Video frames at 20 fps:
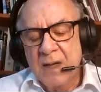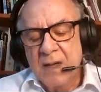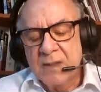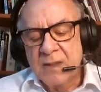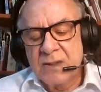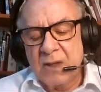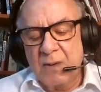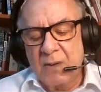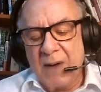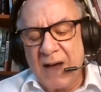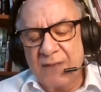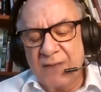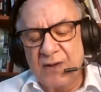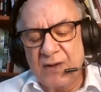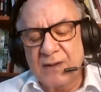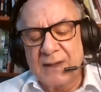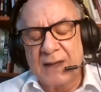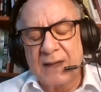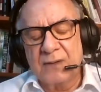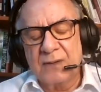So I
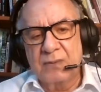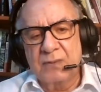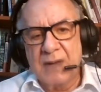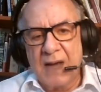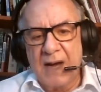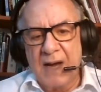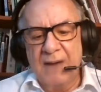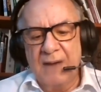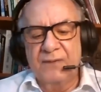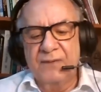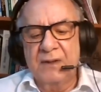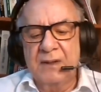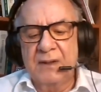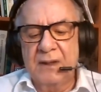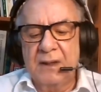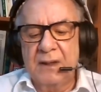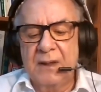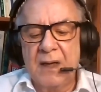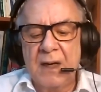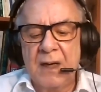think that we have
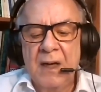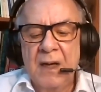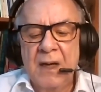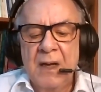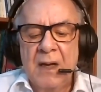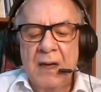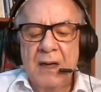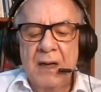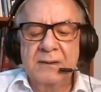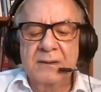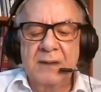here uh,